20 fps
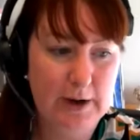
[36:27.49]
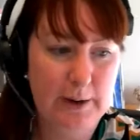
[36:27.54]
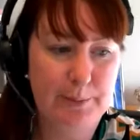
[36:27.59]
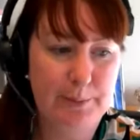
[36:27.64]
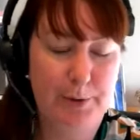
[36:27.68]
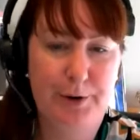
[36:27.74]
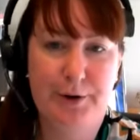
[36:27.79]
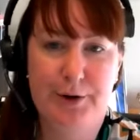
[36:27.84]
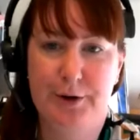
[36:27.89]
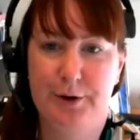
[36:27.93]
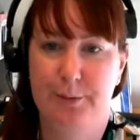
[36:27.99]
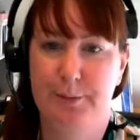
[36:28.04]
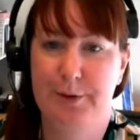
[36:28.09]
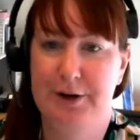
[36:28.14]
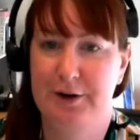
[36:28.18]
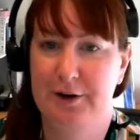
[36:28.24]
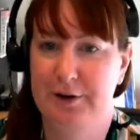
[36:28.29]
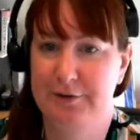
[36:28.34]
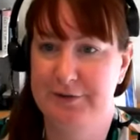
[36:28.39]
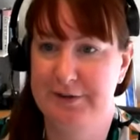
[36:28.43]
a
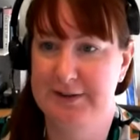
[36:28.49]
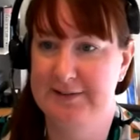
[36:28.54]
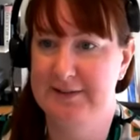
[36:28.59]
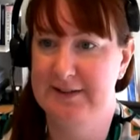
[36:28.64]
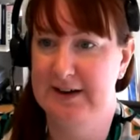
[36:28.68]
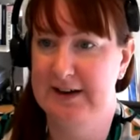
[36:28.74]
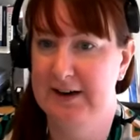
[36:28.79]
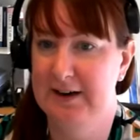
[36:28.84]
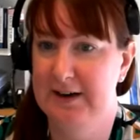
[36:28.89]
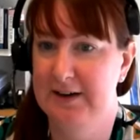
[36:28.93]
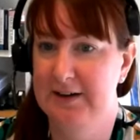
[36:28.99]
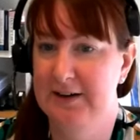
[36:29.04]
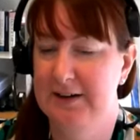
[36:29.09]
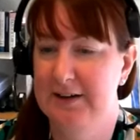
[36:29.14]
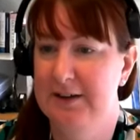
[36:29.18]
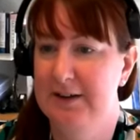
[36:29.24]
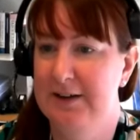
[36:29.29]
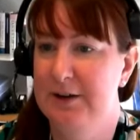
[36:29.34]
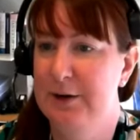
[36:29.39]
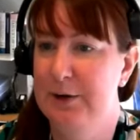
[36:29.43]
procurement officer
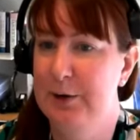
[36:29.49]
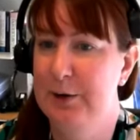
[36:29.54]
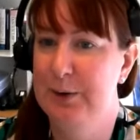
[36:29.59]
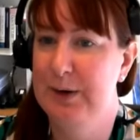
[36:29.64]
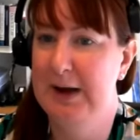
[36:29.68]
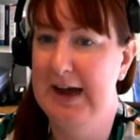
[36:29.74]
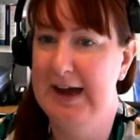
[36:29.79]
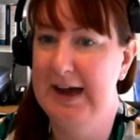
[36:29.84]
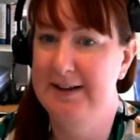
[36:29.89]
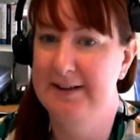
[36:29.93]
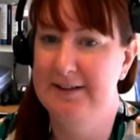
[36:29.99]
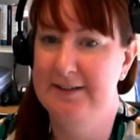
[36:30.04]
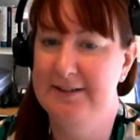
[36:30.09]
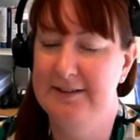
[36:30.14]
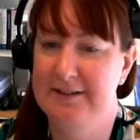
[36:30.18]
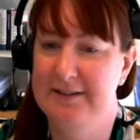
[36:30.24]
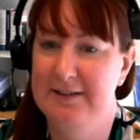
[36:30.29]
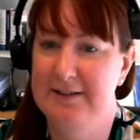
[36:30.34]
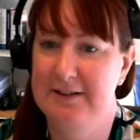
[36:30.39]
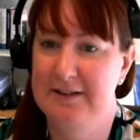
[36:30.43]
who
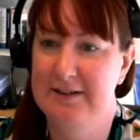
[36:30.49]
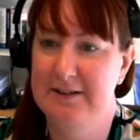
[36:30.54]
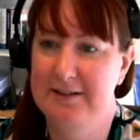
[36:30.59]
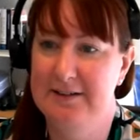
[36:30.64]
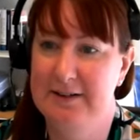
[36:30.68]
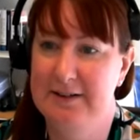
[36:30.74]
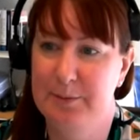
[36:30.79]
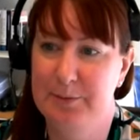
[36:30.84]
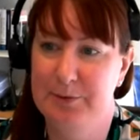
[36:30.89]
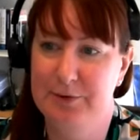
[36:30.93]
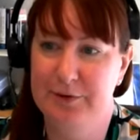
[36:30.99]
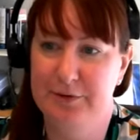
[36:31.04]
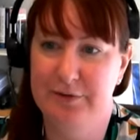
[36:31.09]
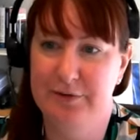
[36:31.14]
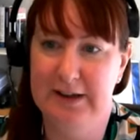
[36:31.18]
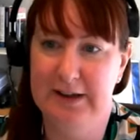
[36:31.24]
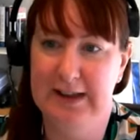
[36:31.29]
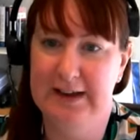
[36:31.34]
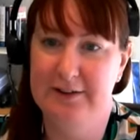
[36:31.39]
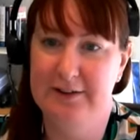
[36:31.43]
has some sort of